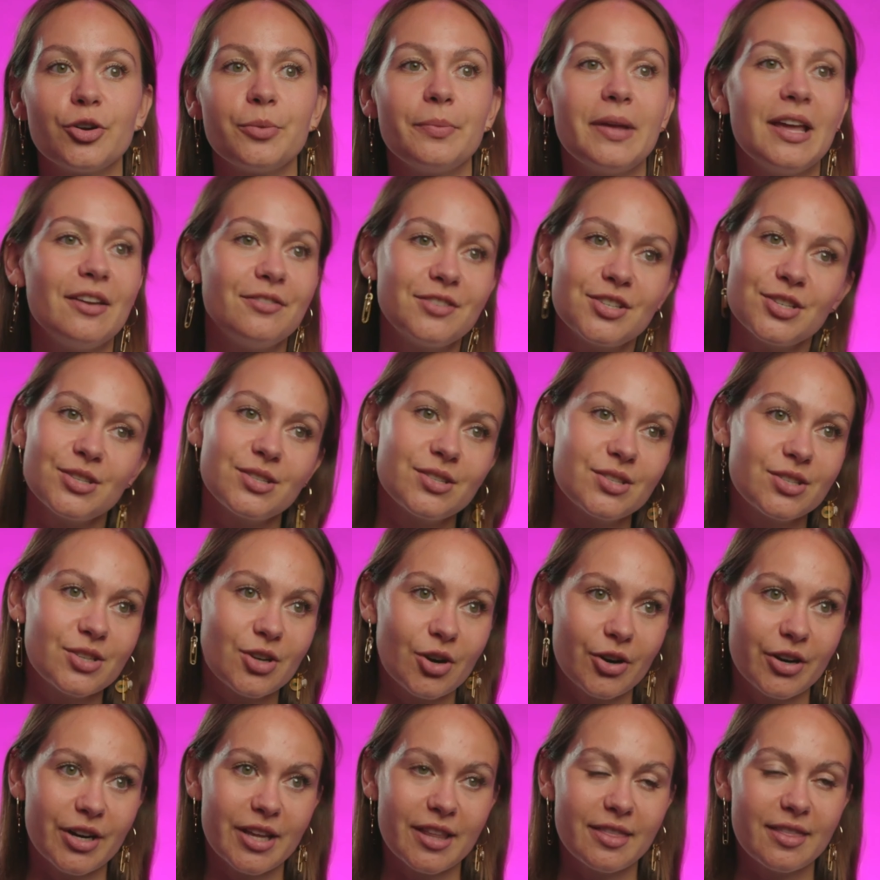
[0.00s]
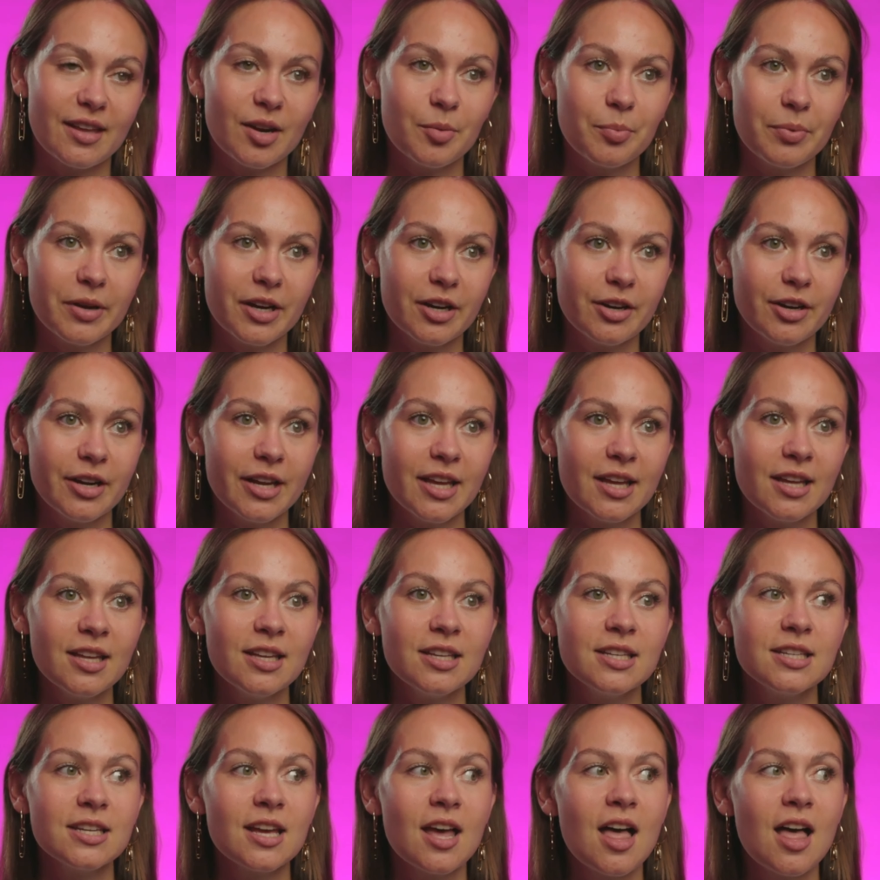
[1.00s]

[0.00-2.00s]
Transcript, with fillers: or may have just started their period.